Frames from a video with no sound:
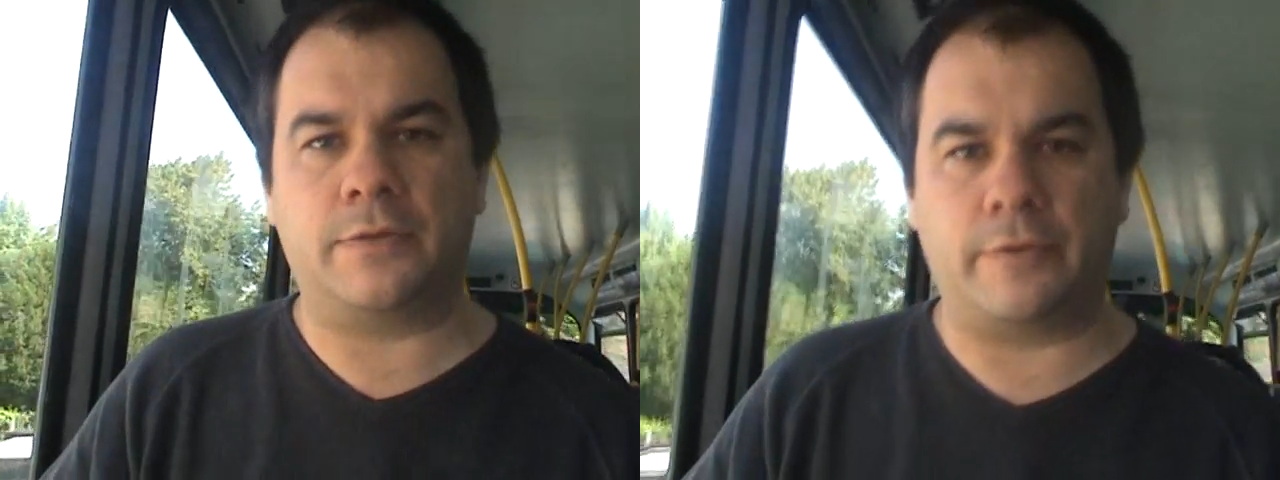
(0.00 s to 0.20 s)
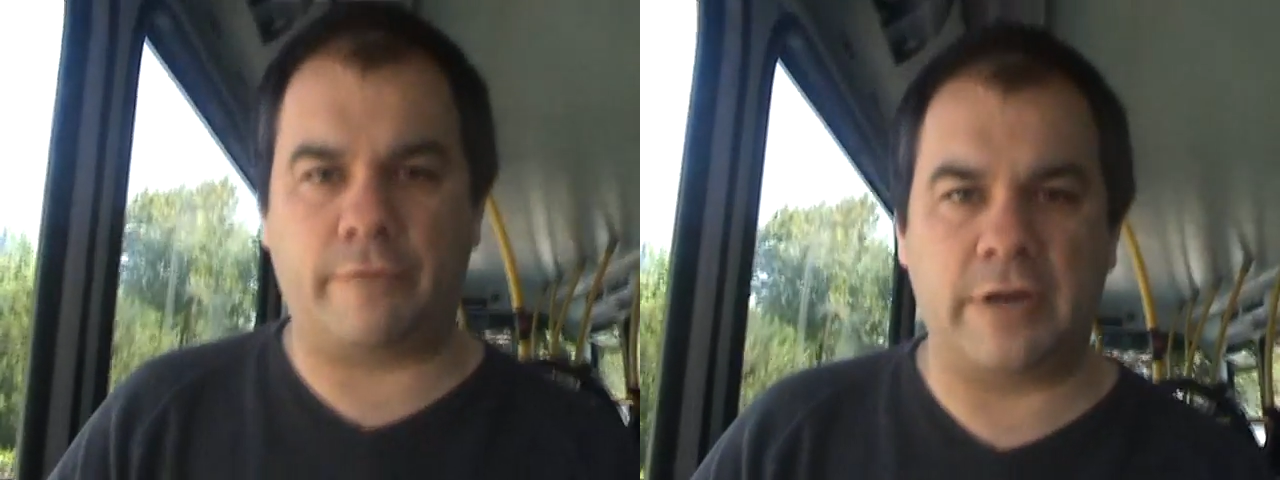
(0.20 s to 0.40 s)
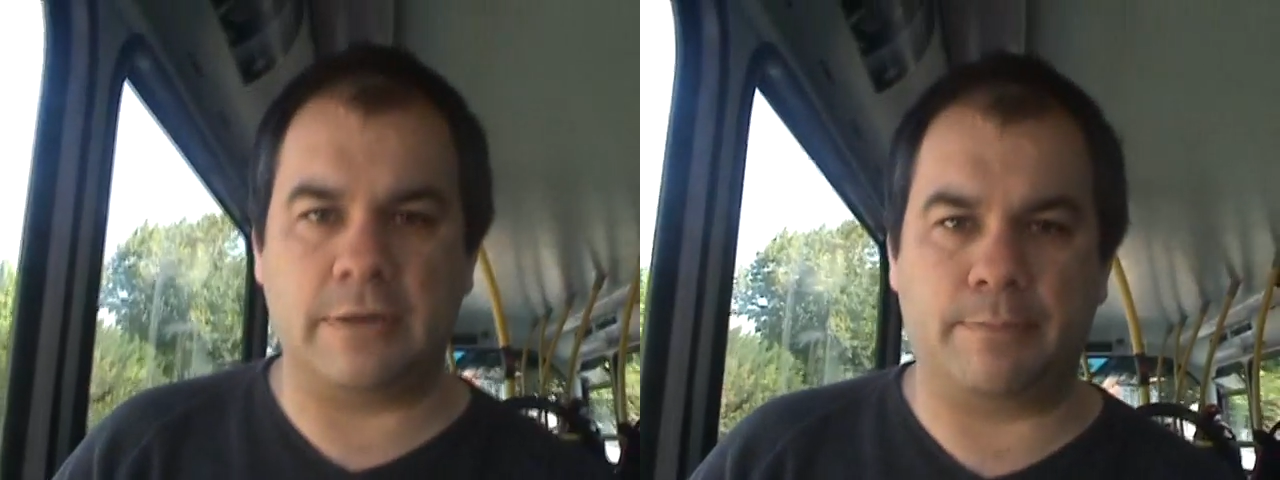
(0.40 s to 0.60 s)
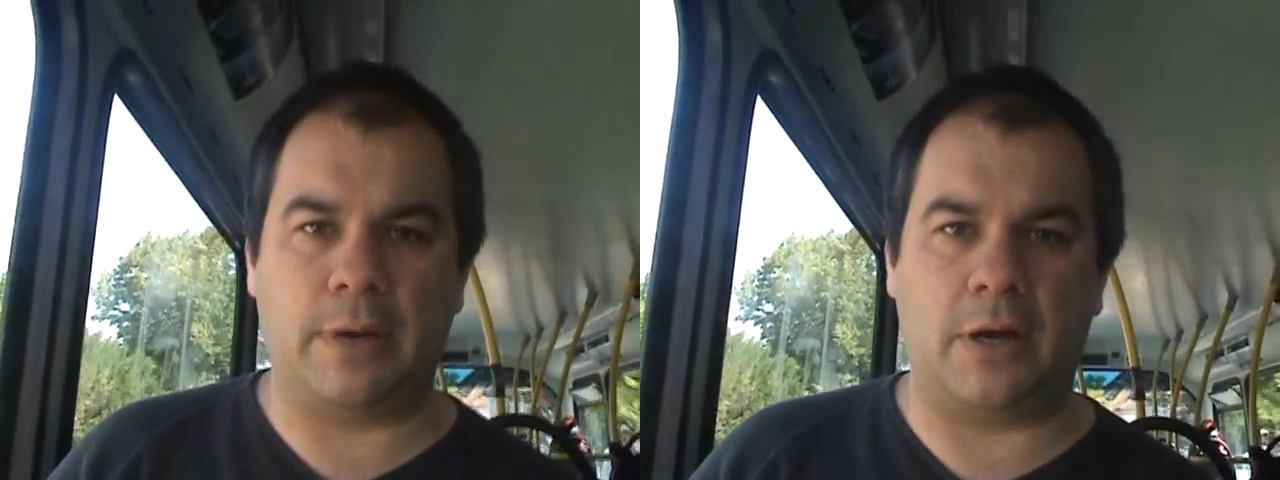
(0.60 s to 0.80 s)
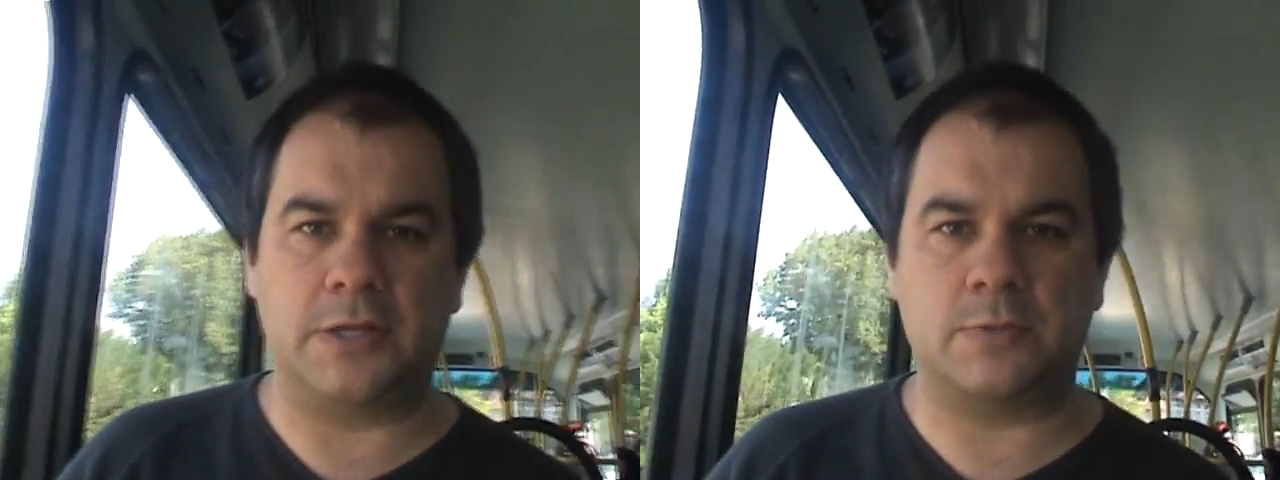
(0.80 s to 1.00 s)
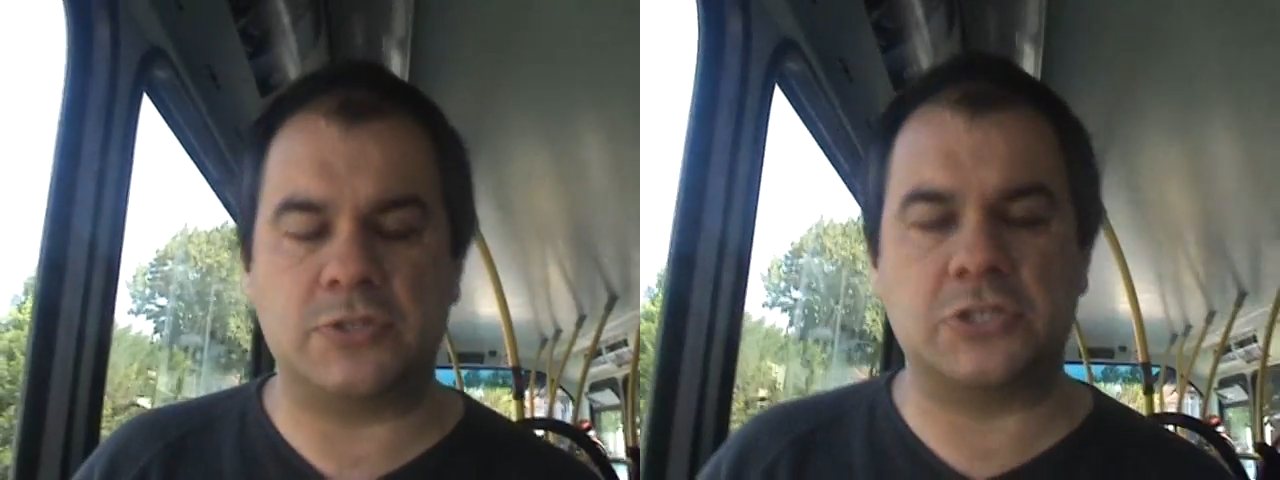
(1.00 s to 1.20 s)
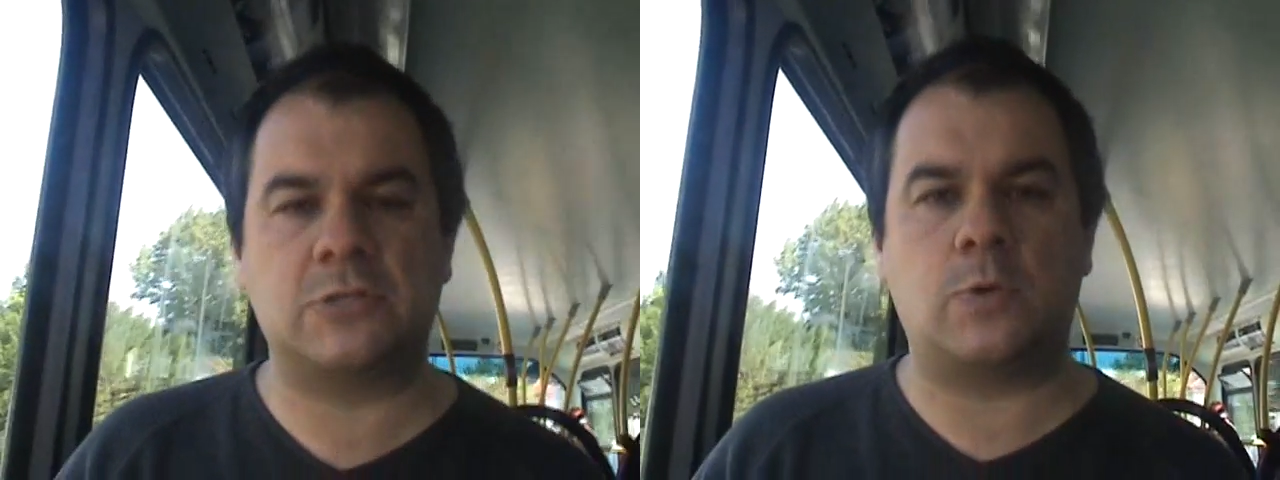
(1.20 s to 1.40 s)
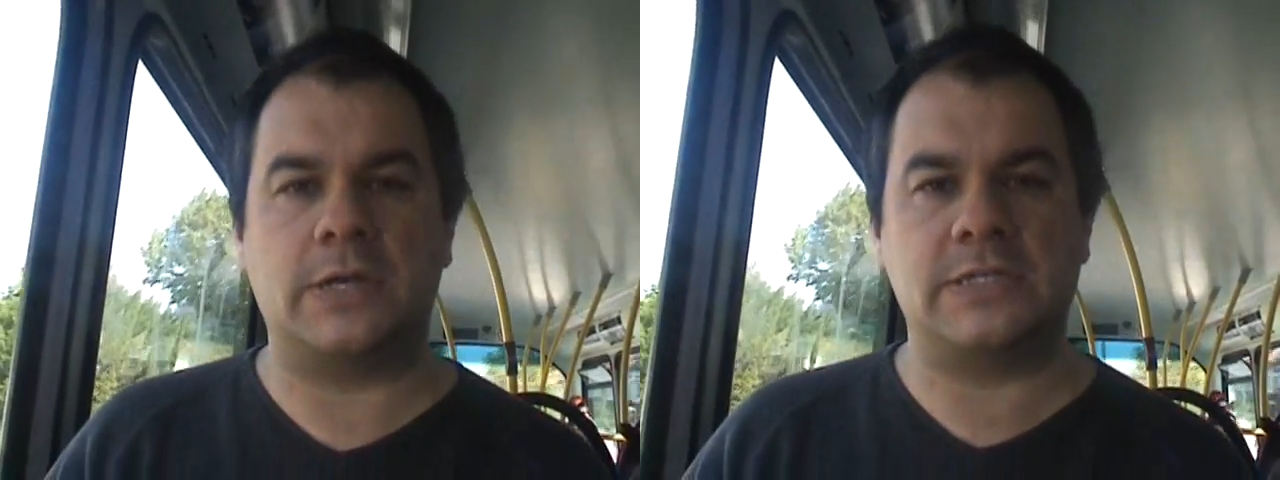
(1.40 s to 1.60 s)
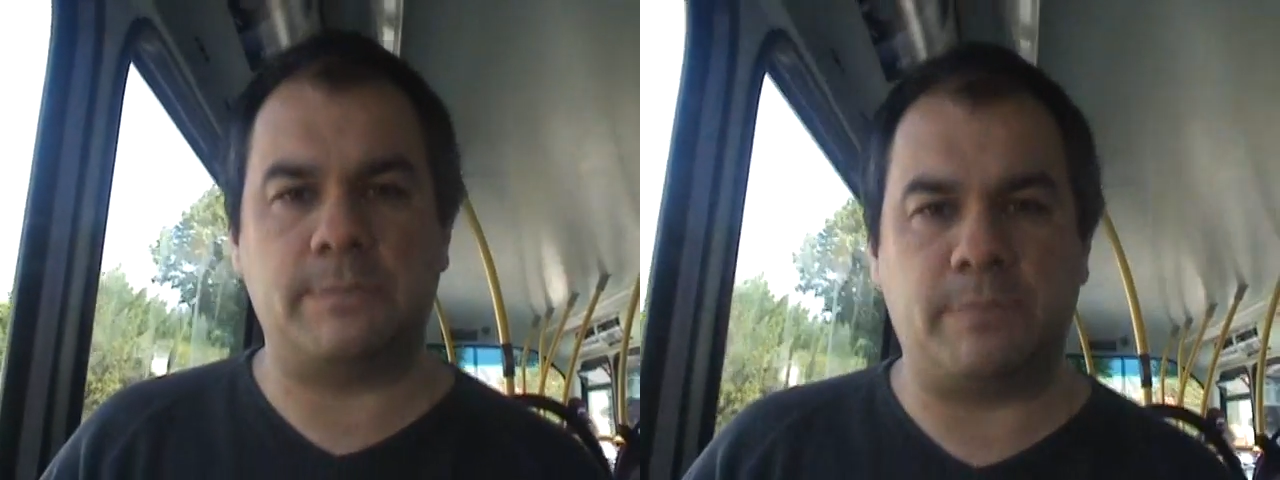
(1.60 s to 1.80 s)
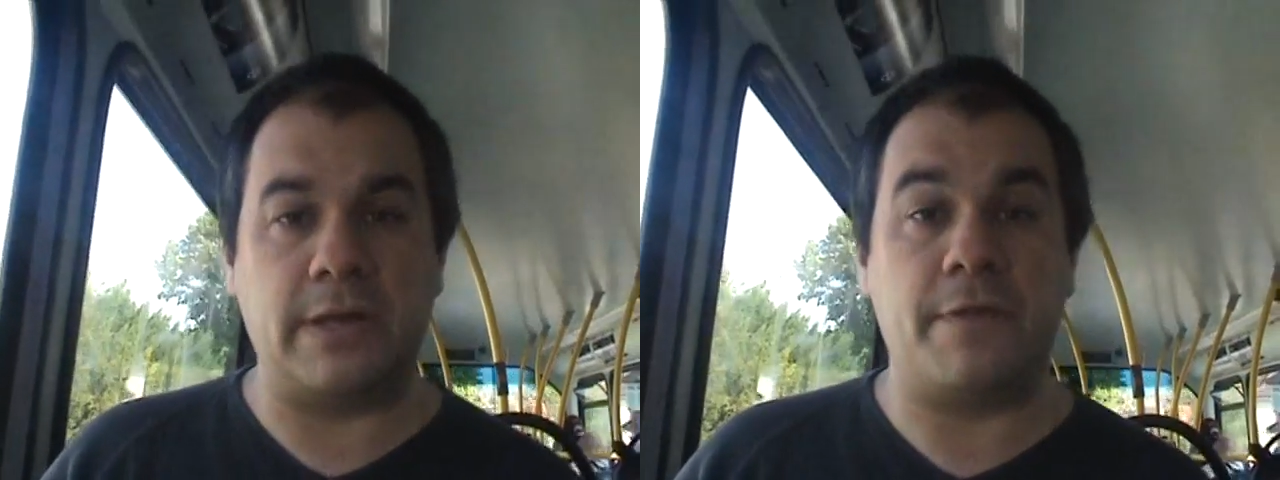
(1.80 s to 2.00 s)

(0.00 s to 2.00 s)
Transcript: the Freedom Pass was just quite simply